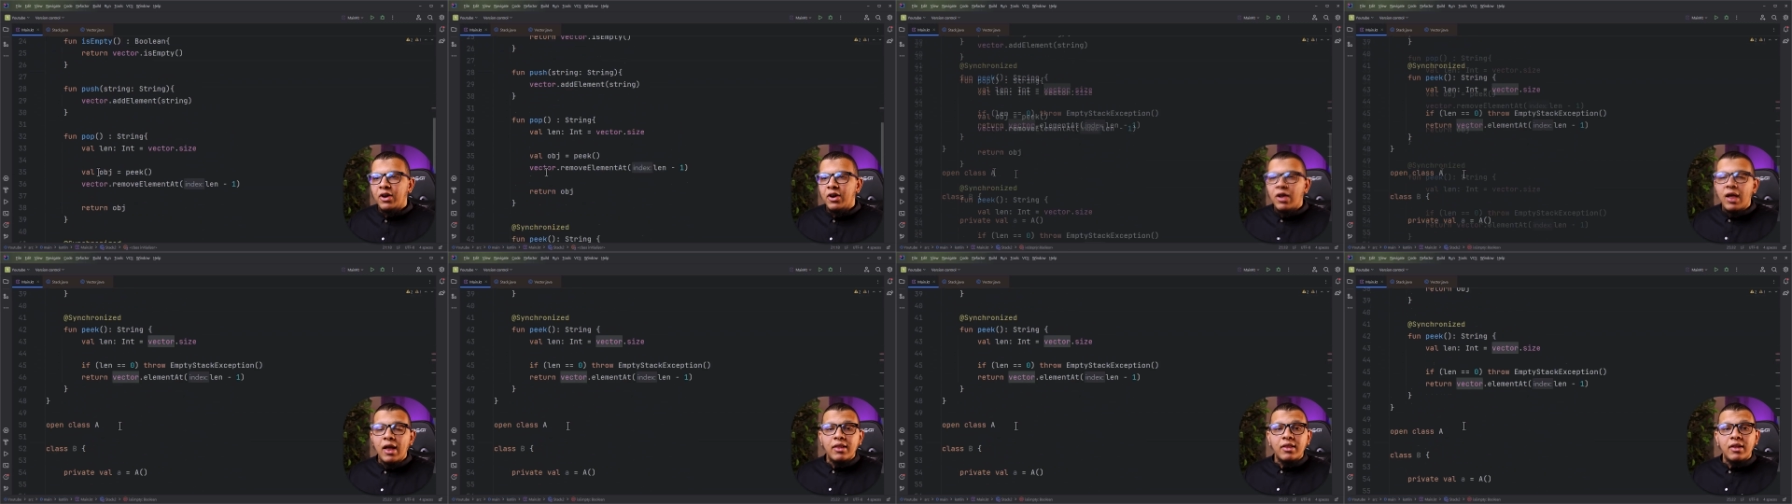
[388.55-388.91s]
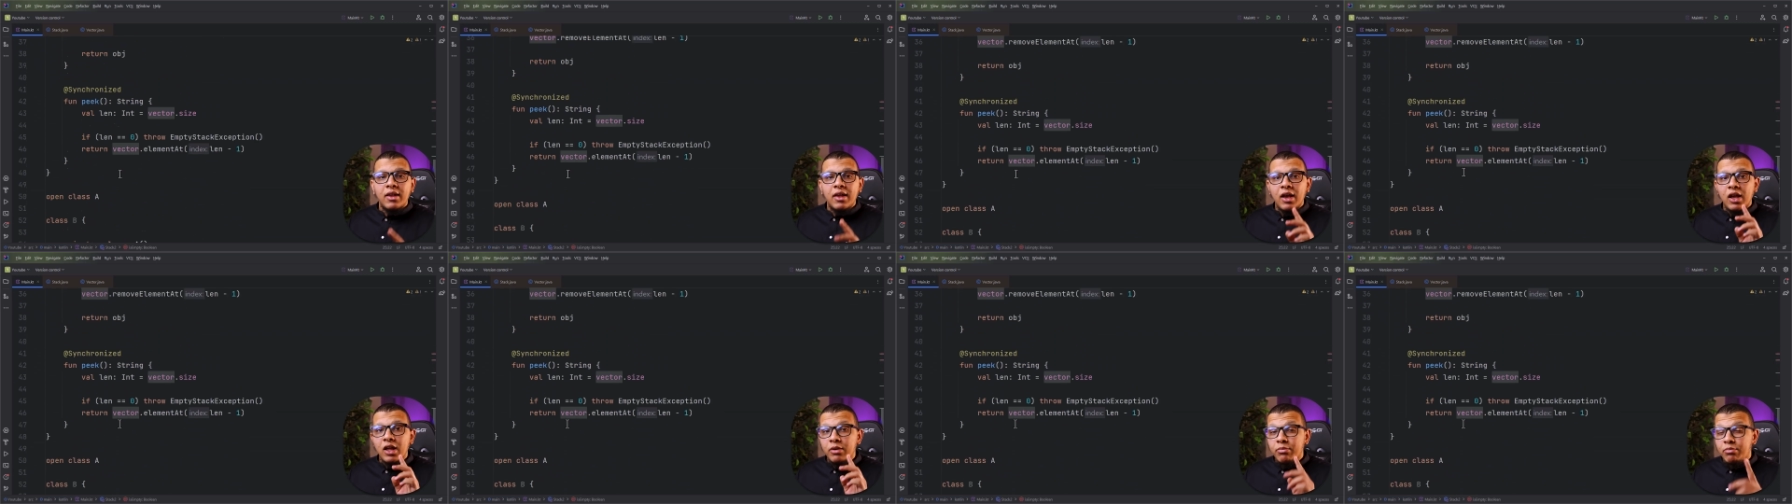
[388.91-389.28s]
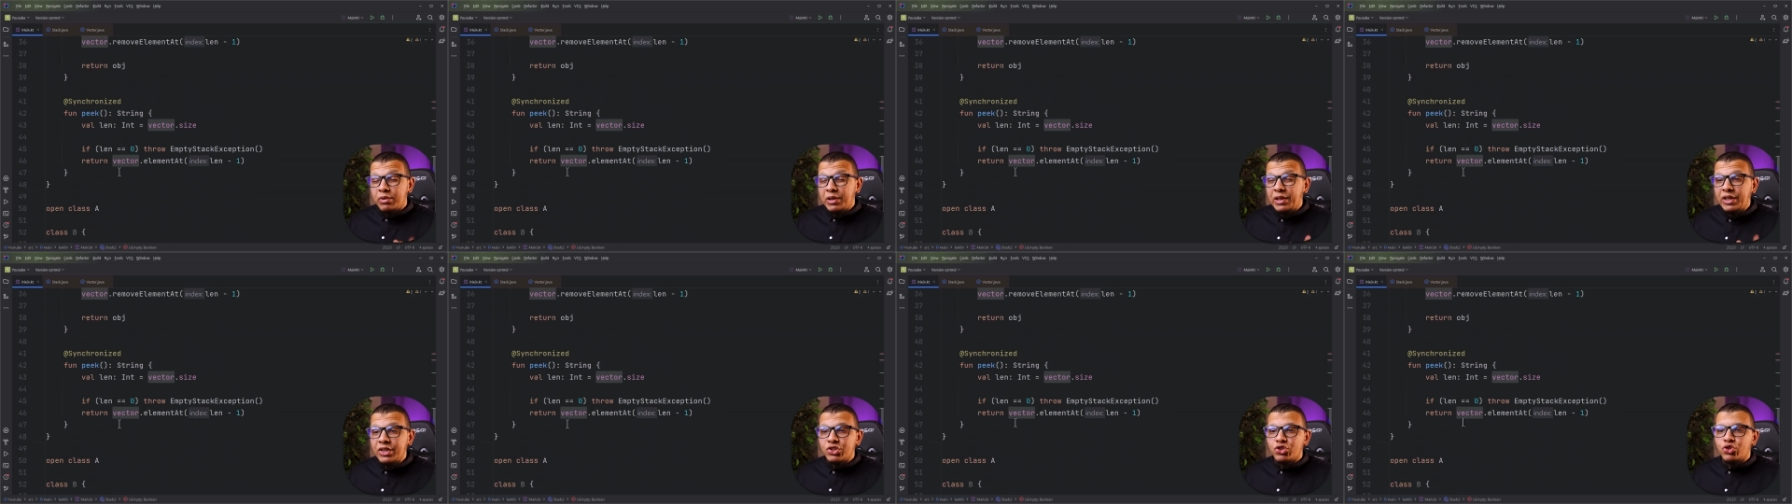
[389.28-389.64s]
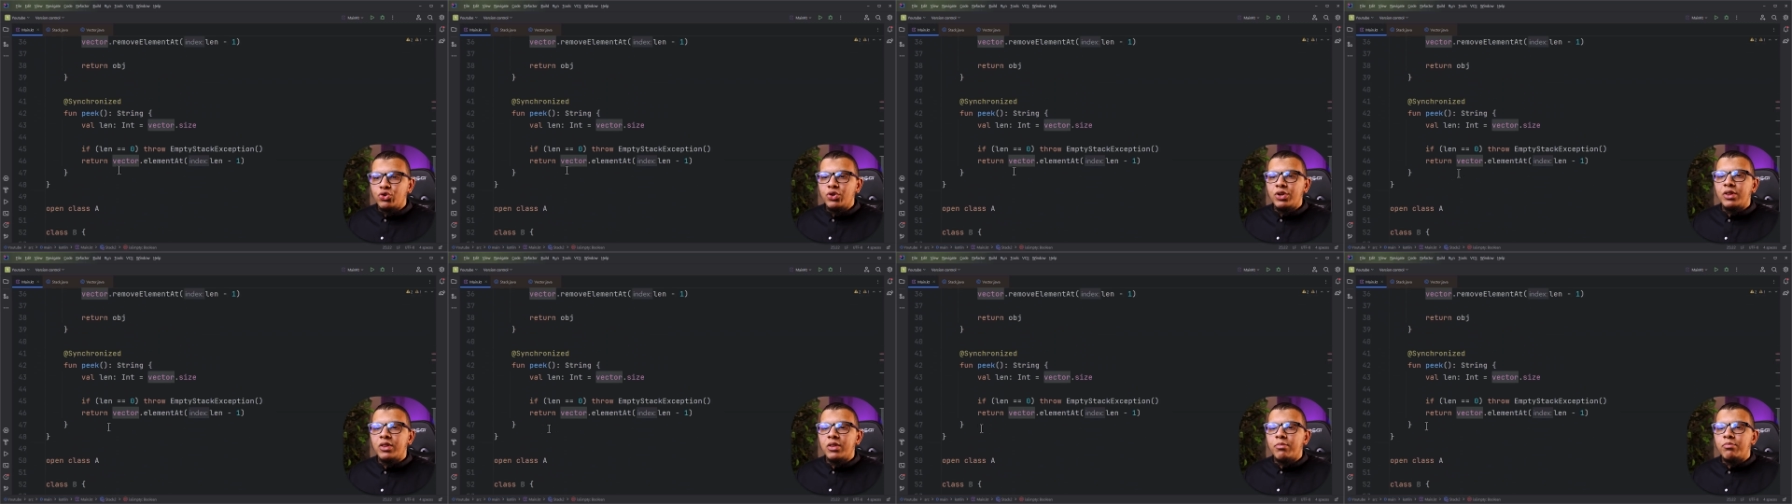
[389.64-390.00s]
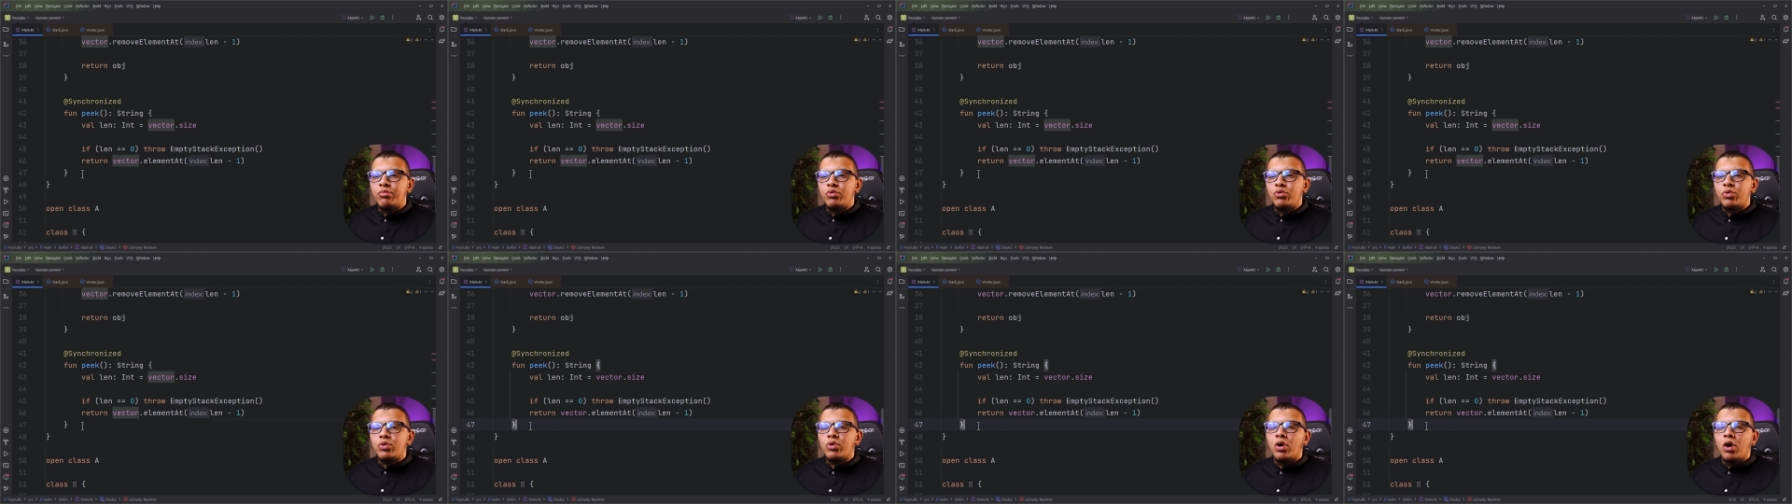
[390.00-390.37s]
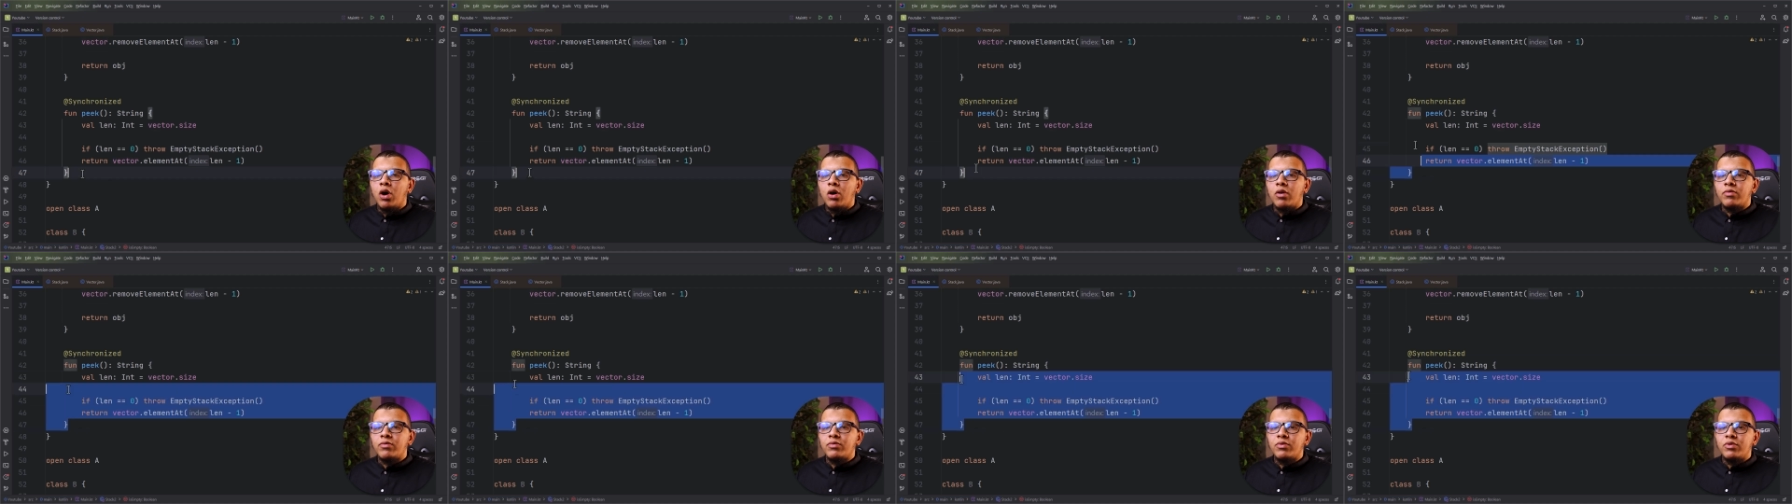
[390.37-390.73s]
And again, please read the book
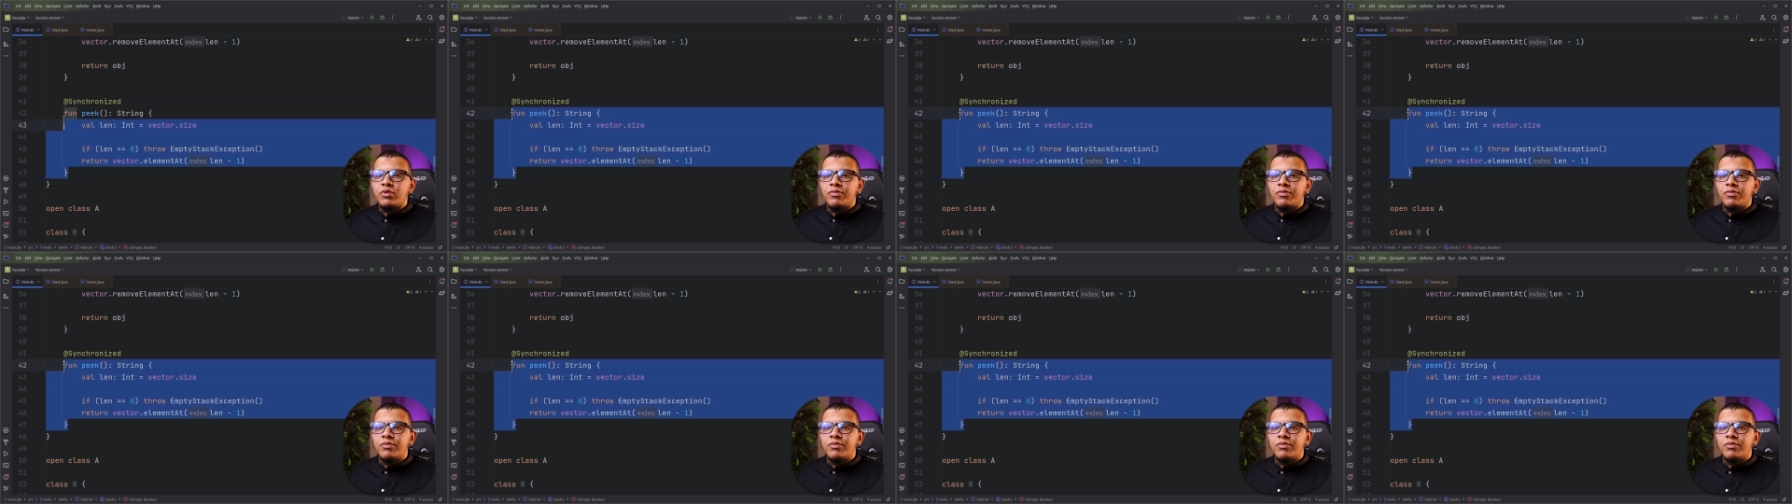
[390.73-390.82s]
of